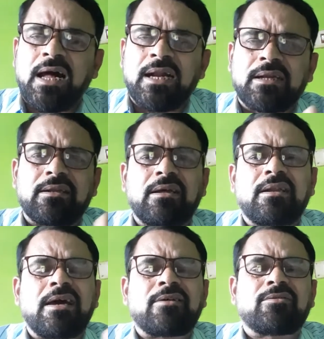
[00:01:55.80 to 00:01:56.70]

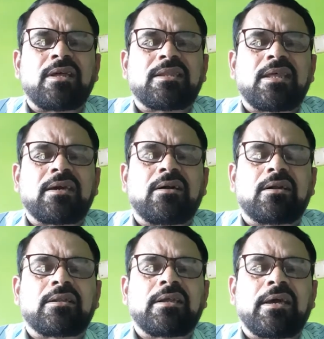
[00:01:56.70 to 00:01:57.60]
Third lacunas I
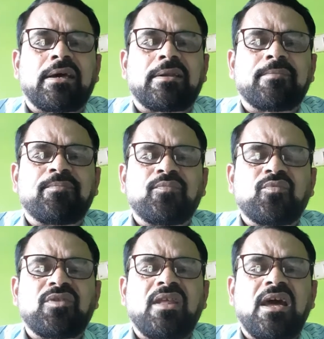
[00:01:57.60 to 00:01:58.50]
got there,
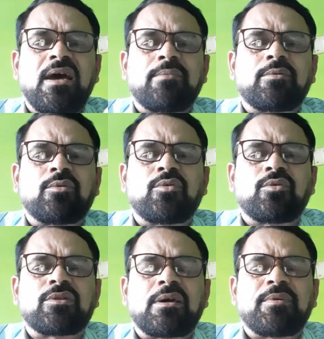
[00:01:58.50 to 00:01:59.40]
they have
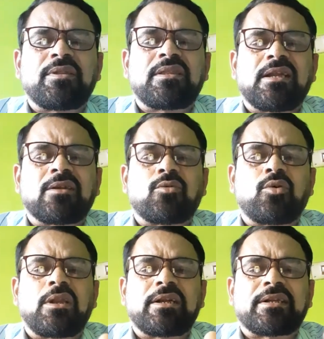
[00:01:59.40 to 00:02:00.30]
no sufficient
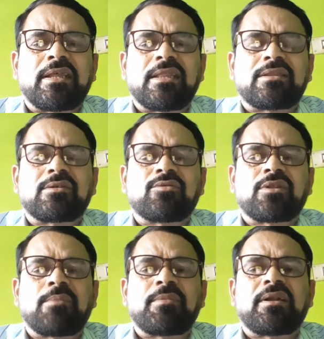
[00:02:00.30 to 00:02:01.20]
collaterals to
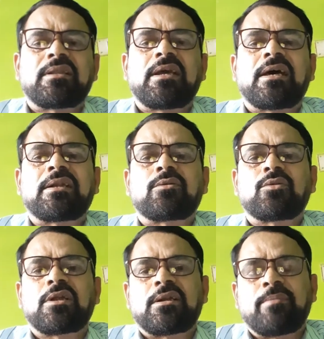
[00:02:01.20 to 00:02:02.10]
submit there
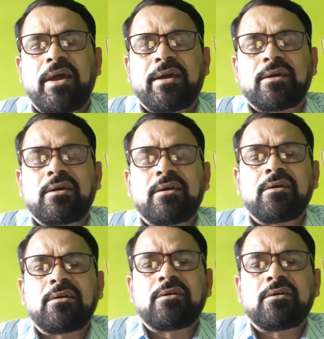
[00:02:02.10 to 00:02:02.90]
to that bank